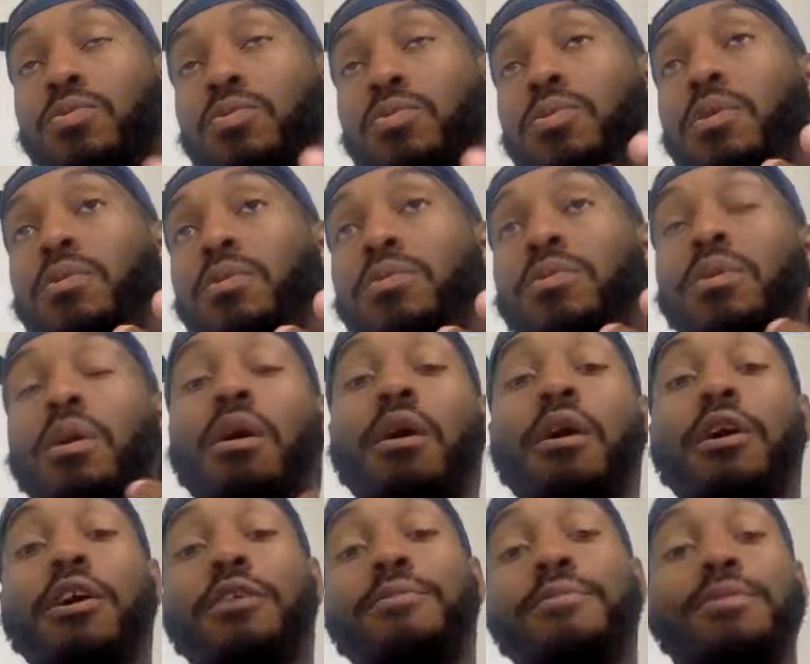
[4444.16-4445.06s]
there's
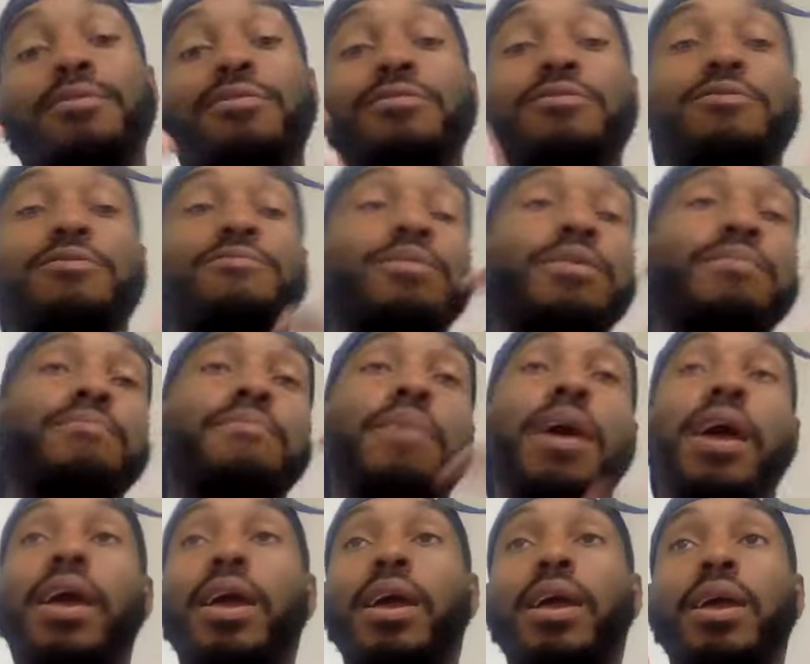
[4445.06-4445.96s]
arguments to be
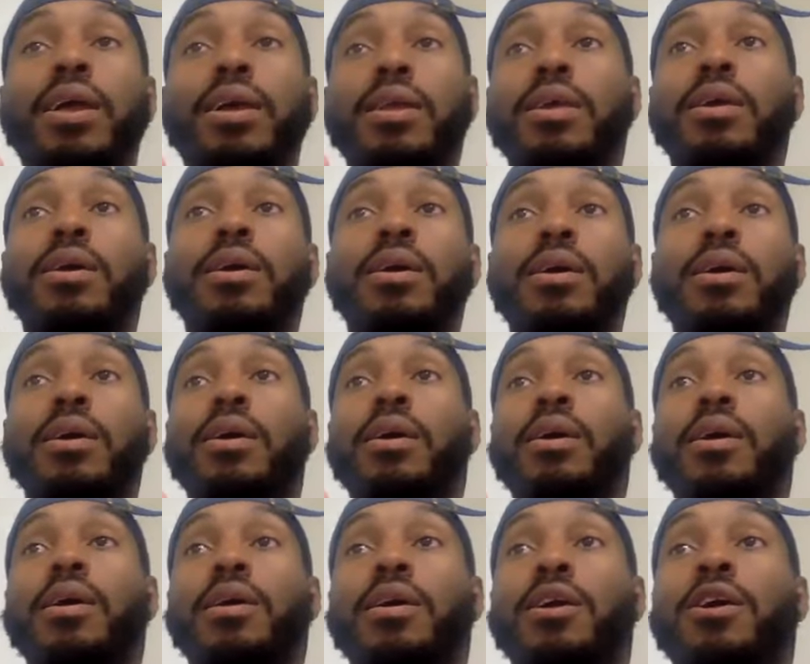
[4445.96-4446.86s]
made,
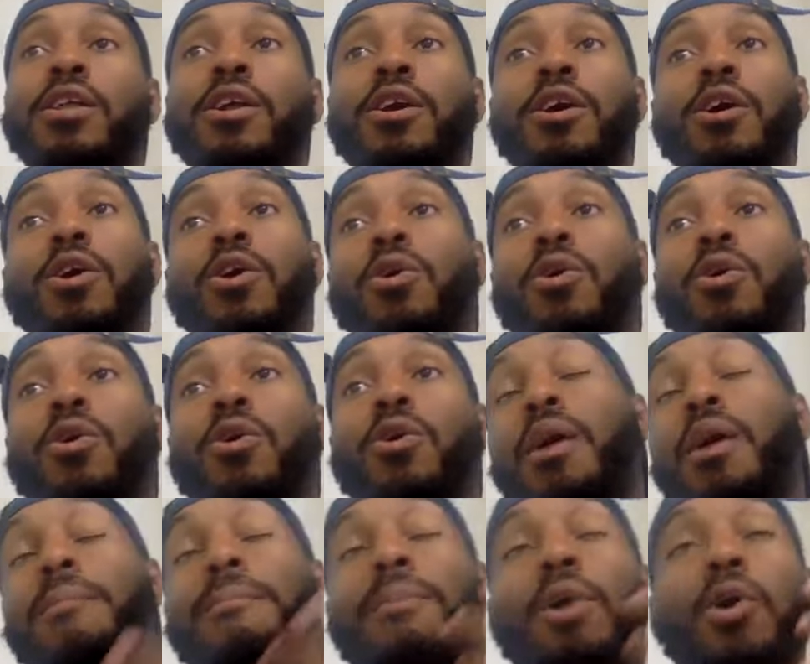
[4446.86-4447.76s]

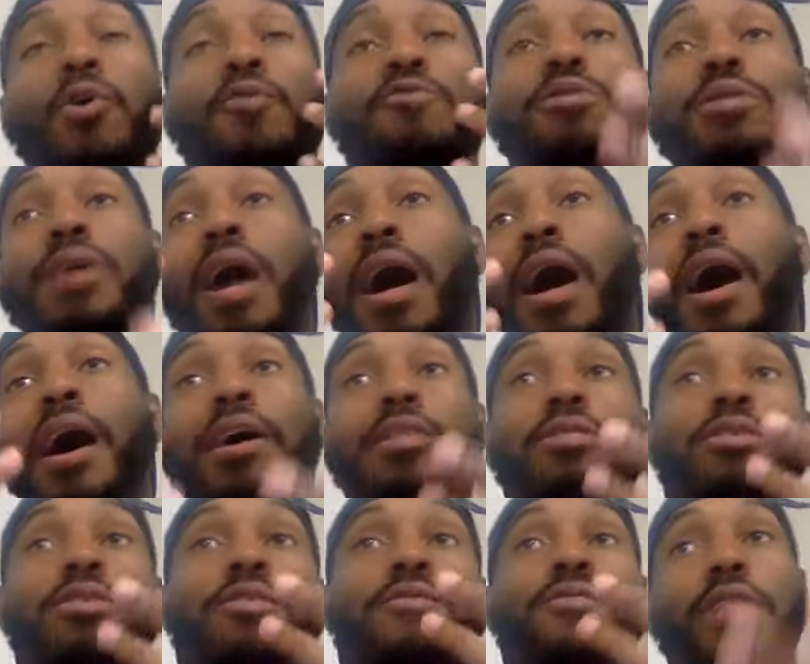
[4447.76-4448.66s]
on both
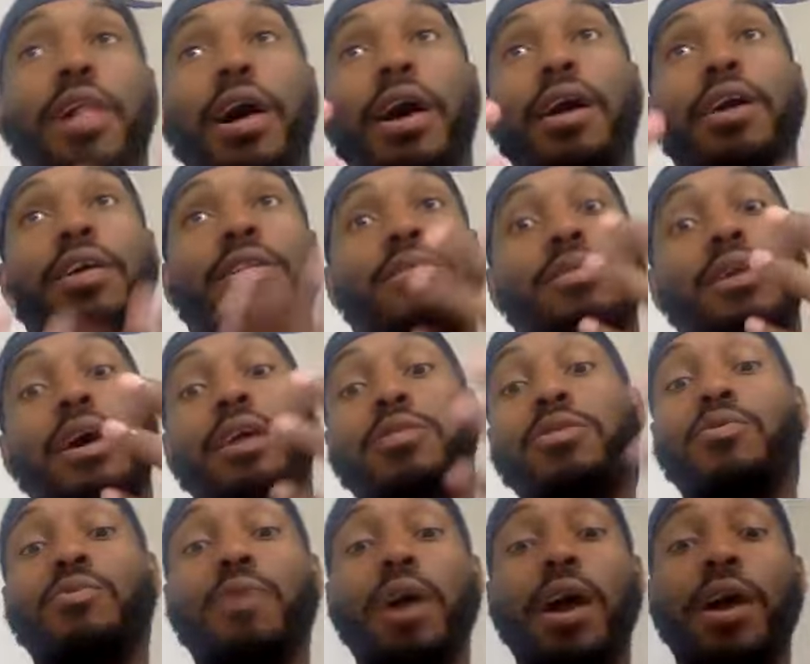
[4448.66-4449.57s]
sides of like, is that
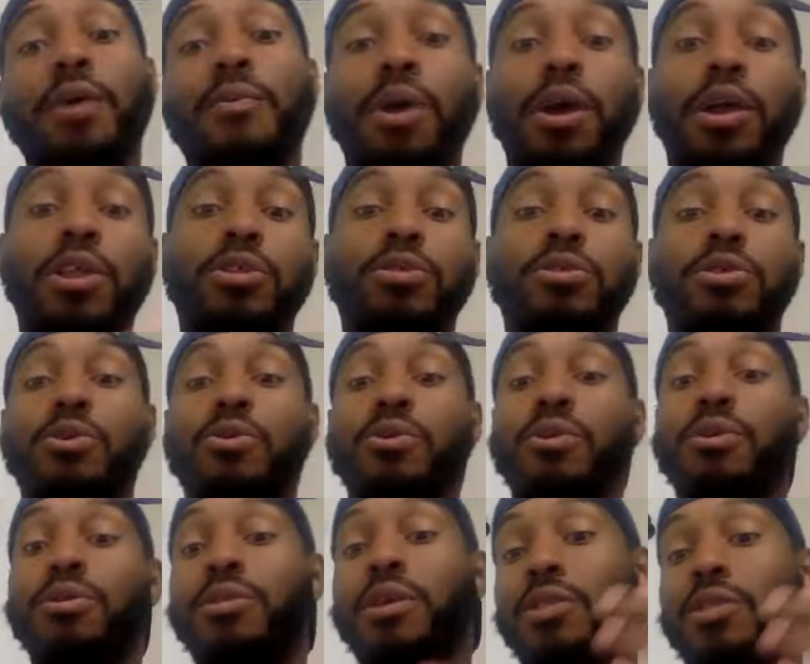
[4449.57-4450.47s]
the right way to do
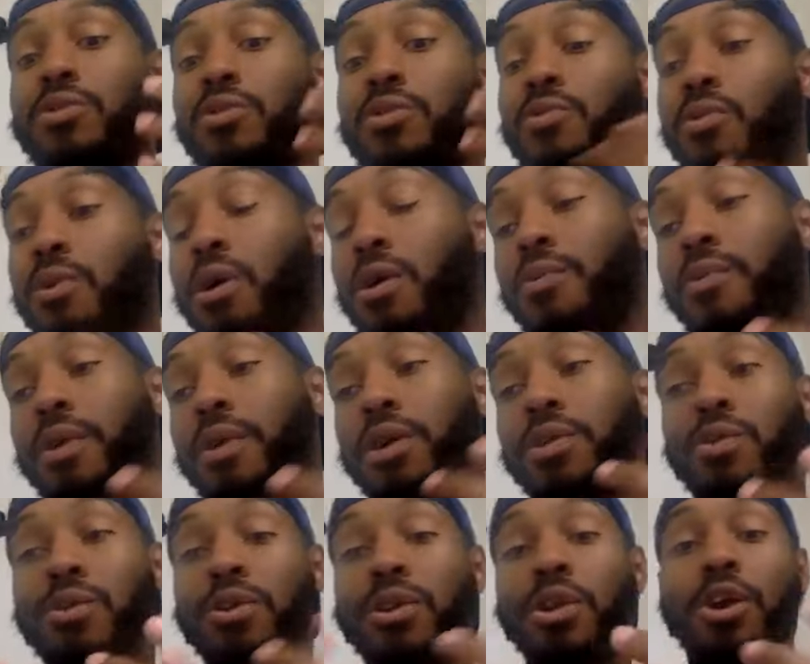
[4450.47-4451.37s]
it? Is that the wrong way?
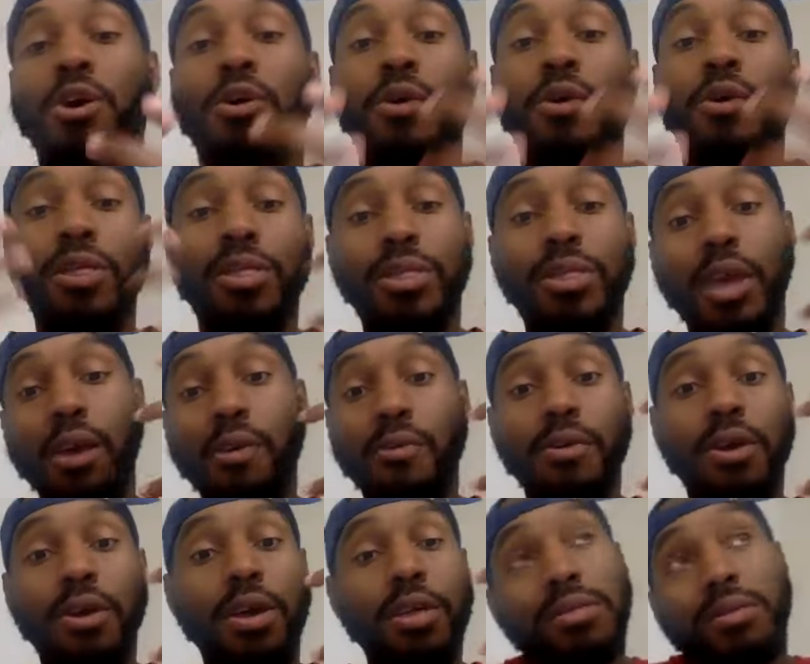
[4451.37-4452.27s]
In
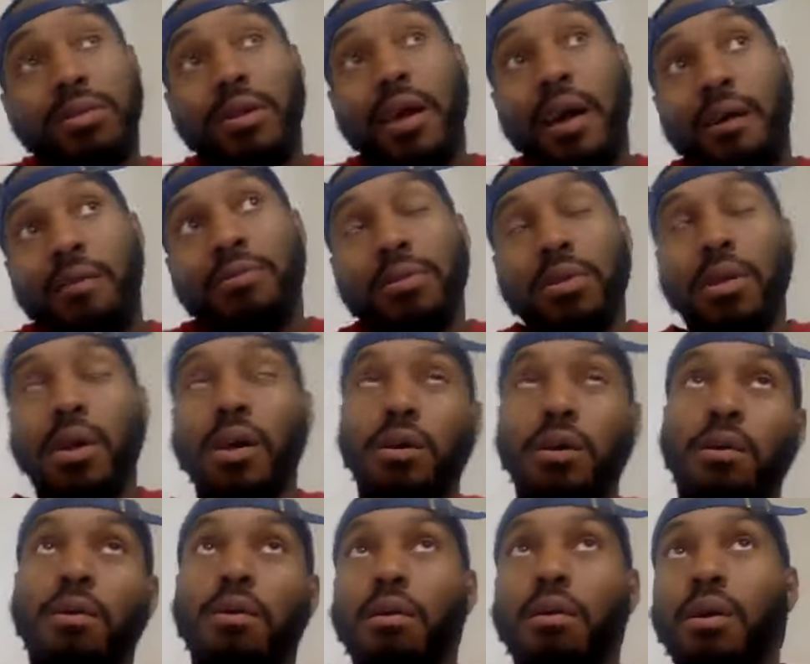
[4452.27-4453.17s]
theory, it sounds like,
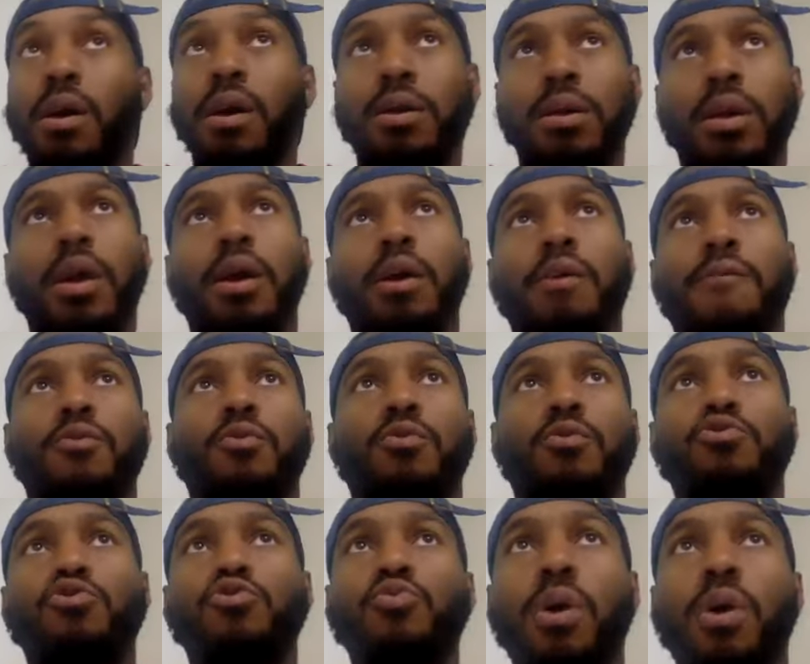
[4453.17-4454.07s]
oh, okay, yeah, of
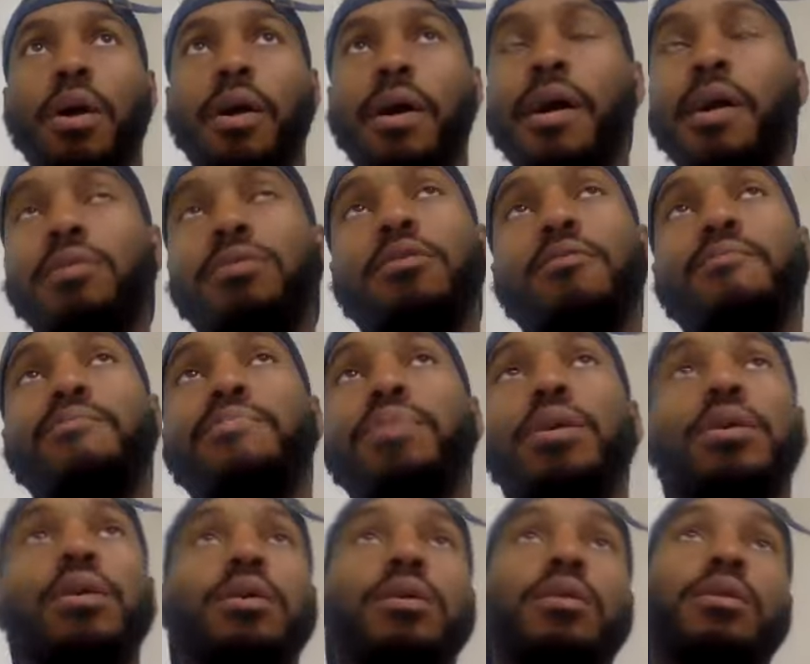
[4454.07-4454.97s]
course you want guys
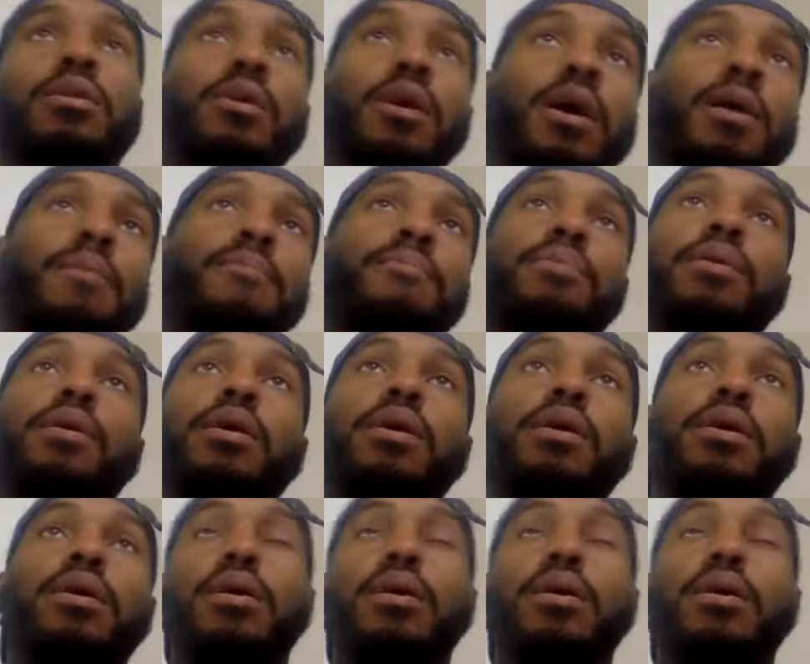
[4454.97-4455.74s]
competing, but